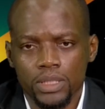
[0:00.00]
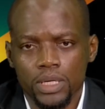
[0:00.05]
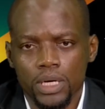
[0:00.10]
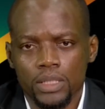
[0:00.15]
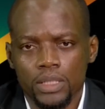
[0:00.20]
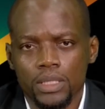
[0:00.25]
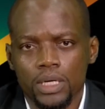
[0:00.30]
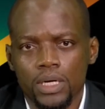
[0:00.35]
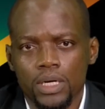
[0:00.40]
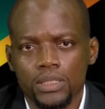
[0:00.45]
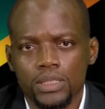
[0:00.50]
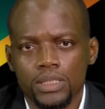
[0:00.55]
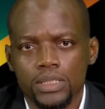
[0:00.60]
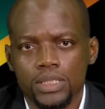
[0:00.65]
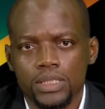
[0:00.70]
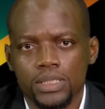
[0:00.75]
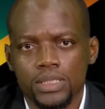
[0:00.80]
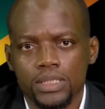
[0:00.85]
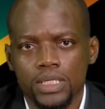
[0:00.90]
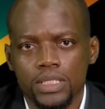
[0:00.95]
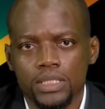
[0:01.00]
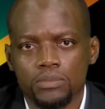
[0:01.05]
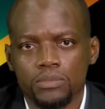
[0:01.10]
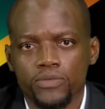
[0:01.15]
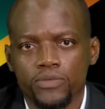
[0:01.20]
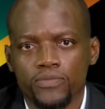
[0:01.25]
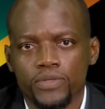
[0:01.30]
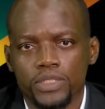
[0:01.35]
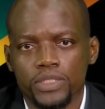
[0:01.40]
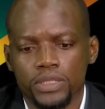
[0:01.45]
and
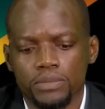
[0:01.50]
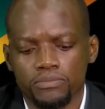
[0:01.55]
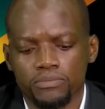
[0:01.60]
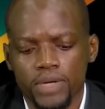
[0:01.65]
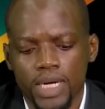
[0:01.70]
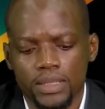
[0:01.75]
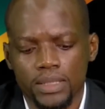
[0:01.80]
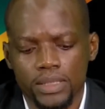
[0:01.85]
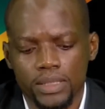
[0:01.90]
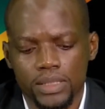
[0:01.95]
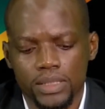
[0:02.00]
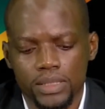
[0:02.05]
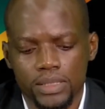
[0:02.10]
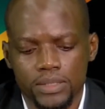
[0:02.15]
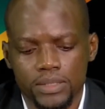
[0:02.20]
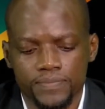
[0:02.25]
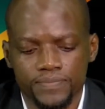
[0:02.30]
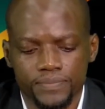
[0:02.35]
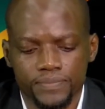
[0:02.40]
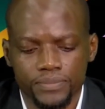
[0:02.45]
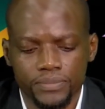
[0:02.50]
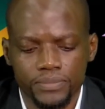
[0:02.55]
unsustainable fishing practices.